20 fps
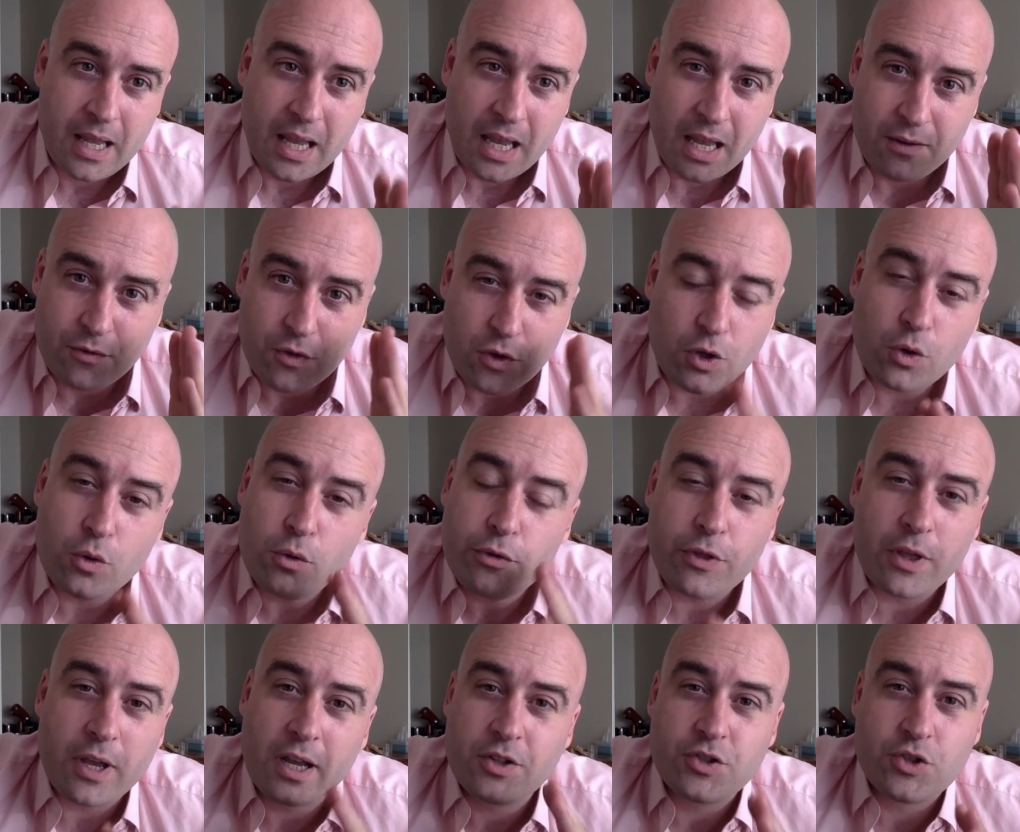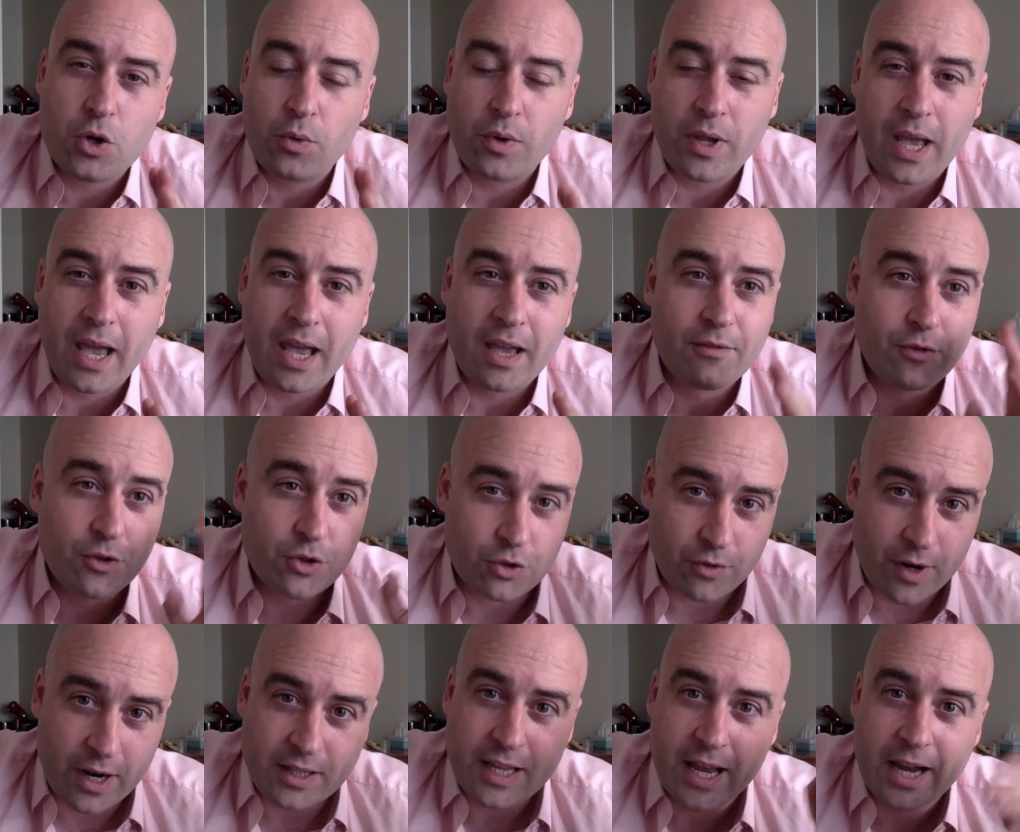If you think it's okay for
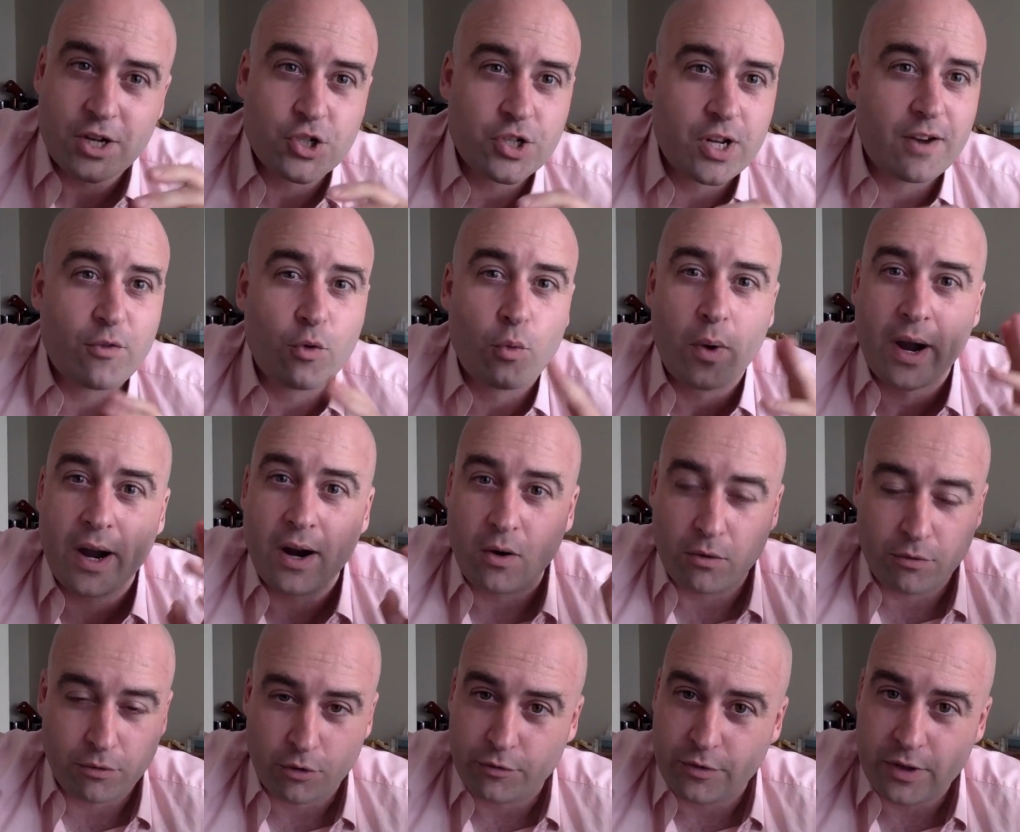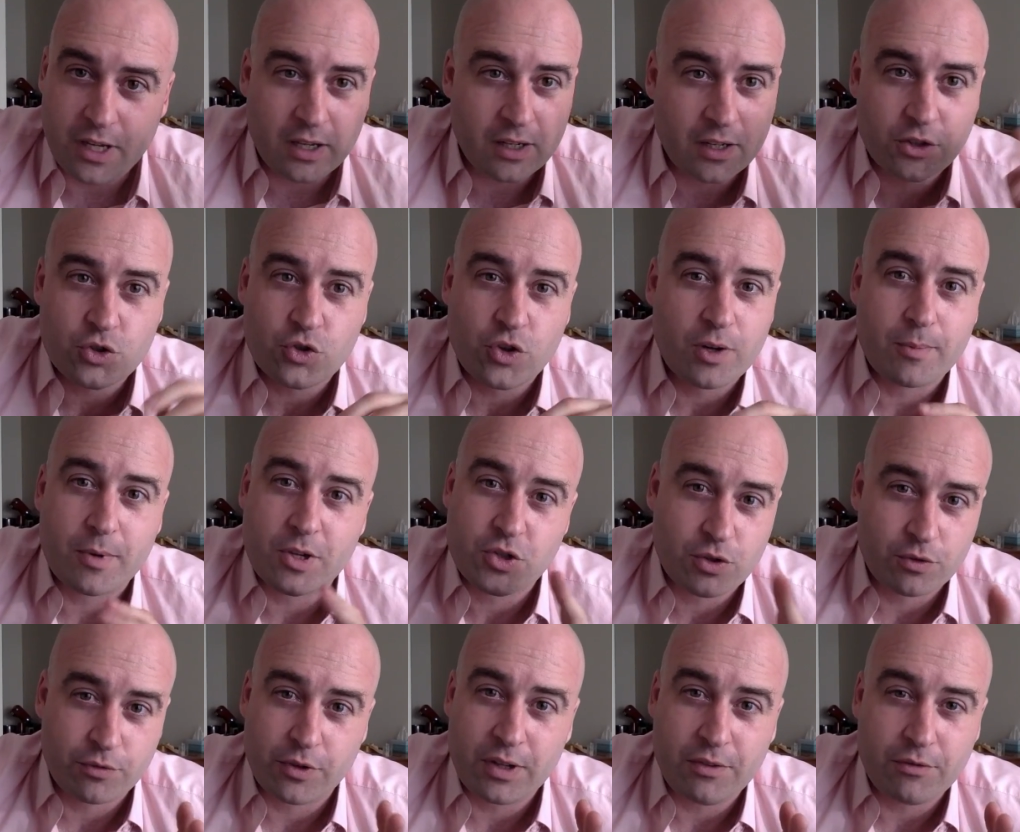Direct Action Everywhere or for vegan extremists
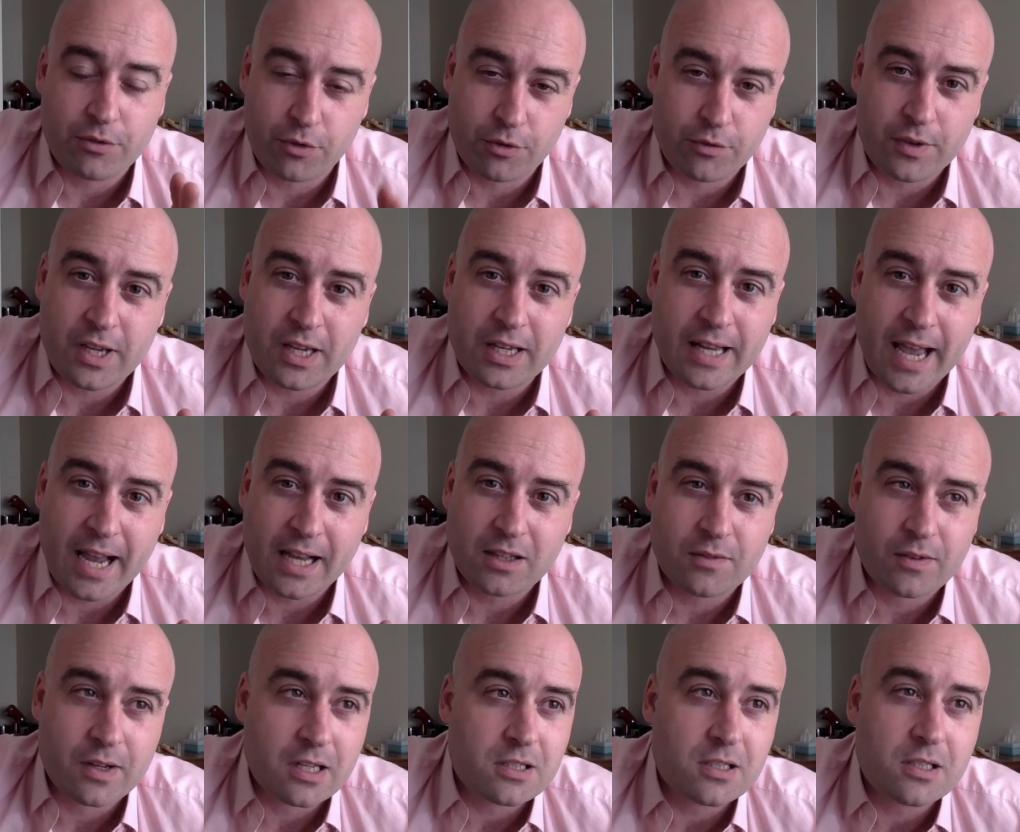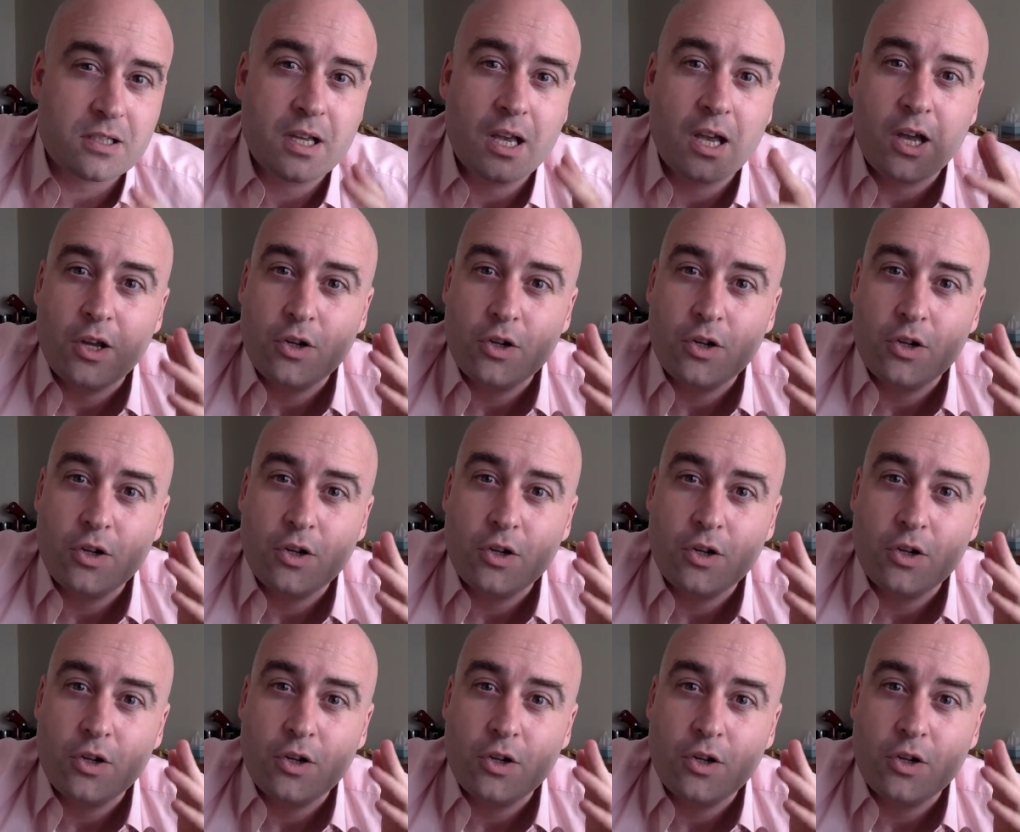or for vegan activists